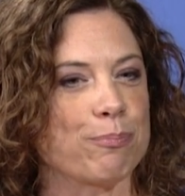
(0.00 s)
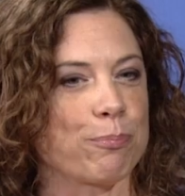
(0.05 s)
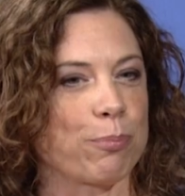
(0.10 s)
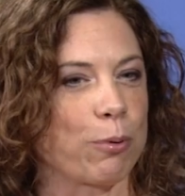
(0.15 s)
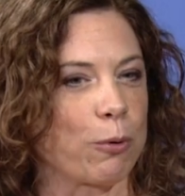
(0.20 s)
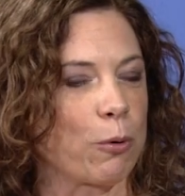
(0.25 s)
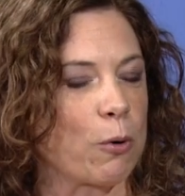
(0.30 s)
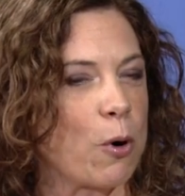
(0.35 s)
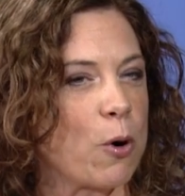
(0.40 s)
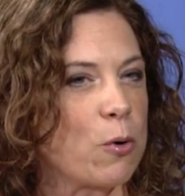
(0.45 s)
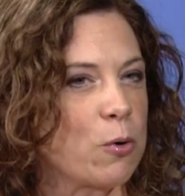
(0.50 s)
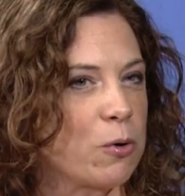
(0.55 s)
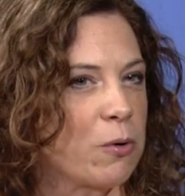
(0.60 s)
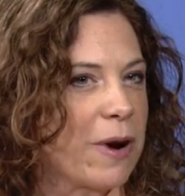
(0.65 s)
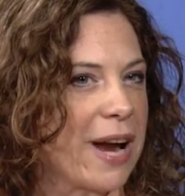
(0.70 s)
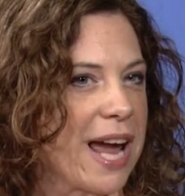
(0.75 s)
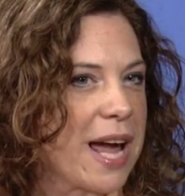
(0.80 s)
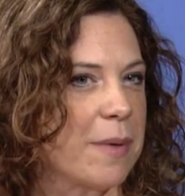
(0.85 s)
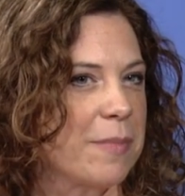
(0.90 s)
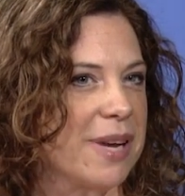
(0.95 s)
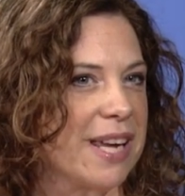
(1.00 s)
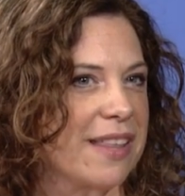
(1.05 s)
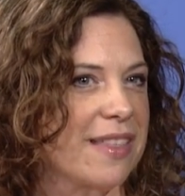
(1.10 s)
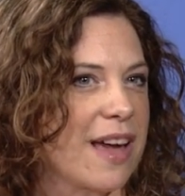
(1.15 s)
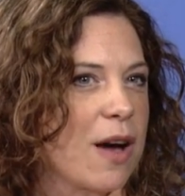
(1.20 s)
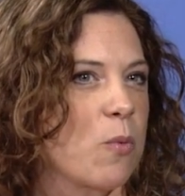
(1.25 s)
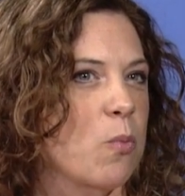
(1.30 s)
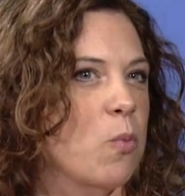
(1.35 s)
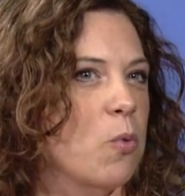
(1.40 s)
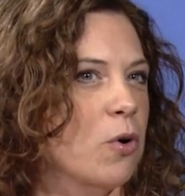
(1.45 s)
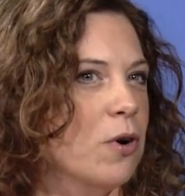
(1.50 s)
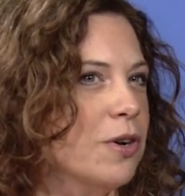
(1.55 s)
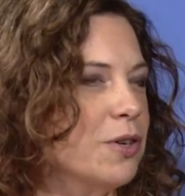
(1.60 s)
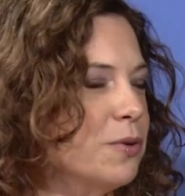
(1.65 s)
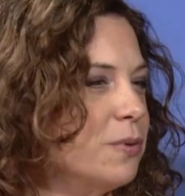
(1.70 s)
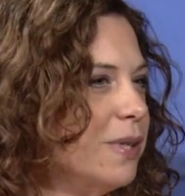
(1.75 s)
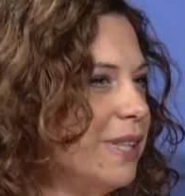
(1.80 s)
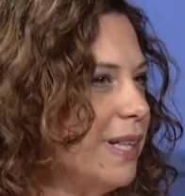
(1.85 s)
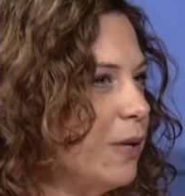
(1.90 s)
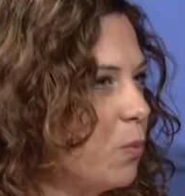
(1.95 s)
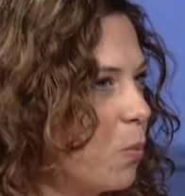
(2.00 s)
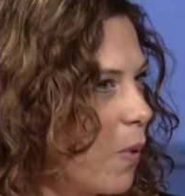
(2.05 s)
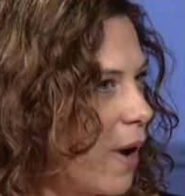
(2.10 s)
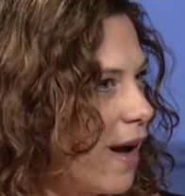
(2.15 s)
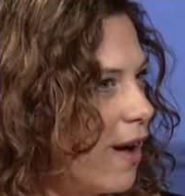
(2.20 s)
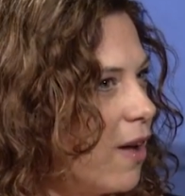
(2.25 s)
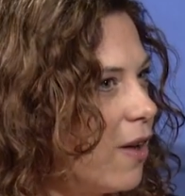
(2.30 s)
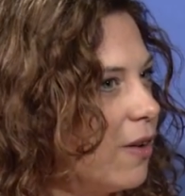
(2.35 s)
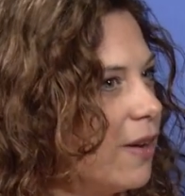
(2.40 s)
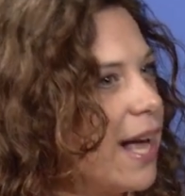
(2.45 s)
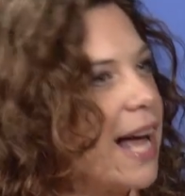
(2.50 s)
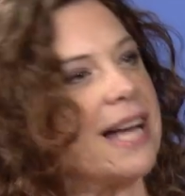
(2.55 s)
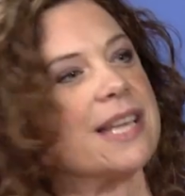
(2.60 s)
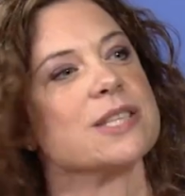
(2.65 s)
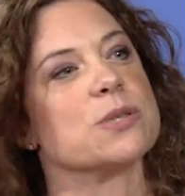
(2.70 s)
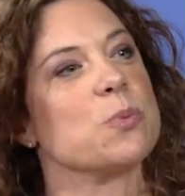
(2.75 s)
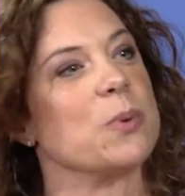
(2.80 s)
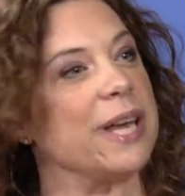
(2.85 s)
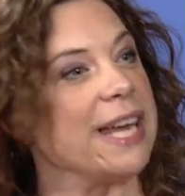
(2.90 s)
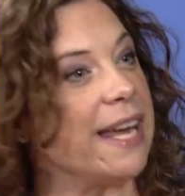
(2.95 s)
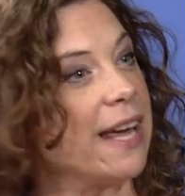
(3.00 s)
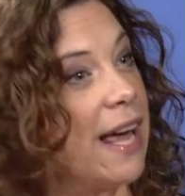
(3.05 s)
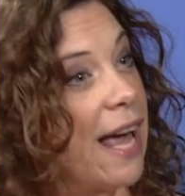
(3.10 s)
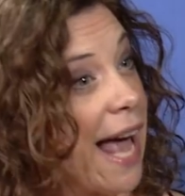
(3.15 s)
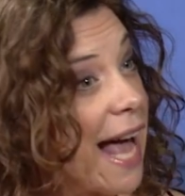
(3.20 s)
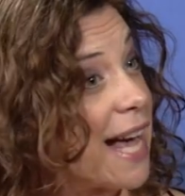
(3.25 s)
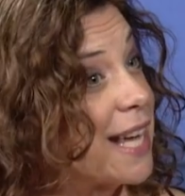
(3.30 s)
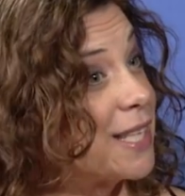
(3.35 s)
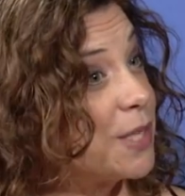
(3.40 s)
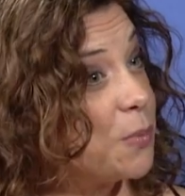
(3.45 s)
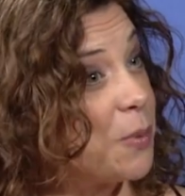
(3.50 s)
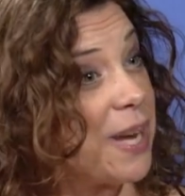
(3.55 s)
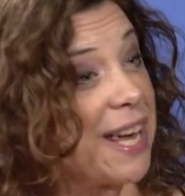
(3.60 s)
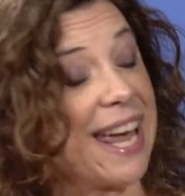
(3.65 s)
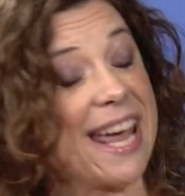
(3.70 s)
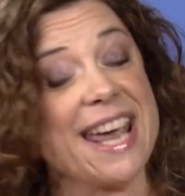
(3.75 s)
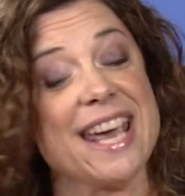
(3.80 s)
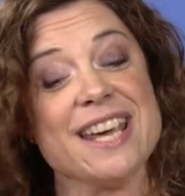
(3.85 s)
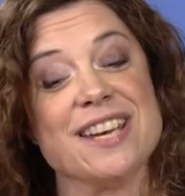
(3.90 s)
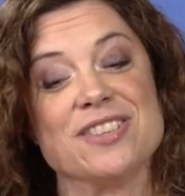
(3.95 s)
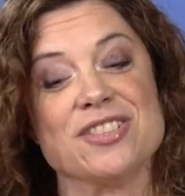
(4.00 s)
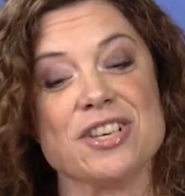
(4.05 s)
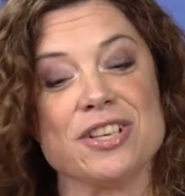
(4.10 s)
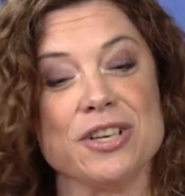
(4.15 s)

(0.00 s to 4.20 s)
programming that worked really well as we age.